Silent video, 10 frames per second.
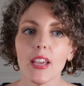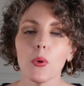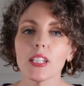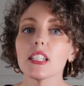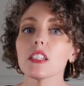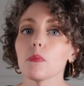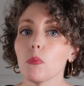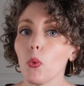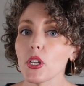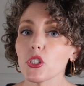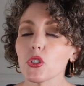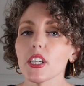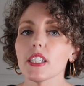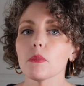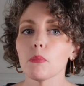Once it's
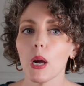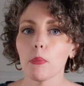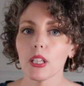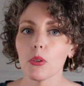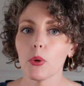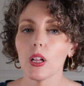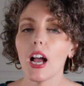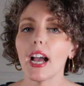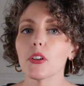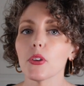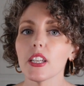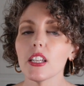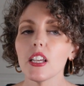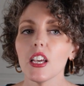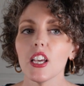moisturized and properly well hydrated,